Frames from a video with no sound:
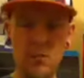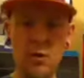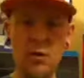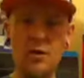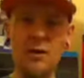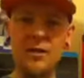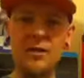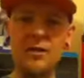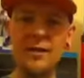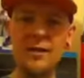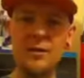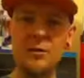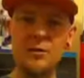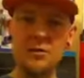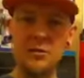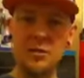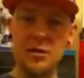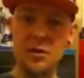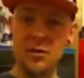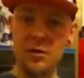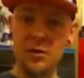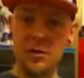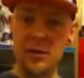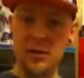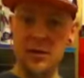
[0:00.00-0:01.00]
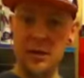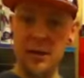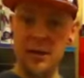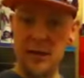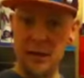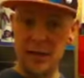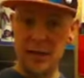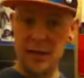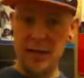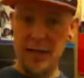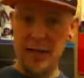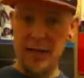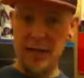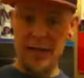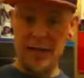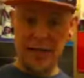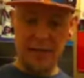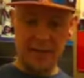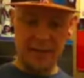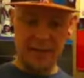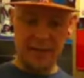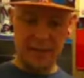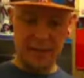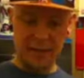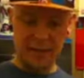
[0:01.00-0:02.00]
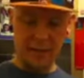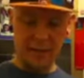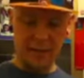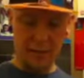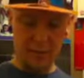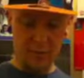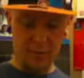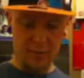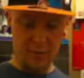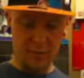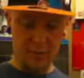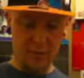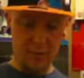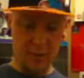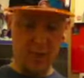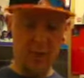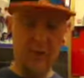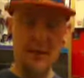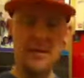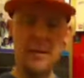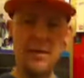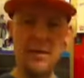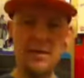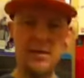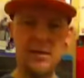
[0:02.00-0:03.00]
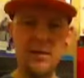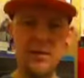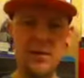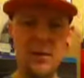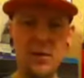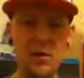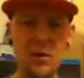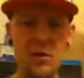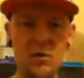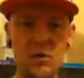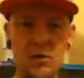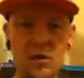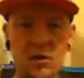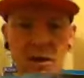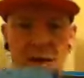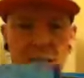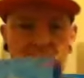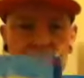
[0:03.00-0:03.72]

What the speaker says: my little tiny NES collection. So that's the first one I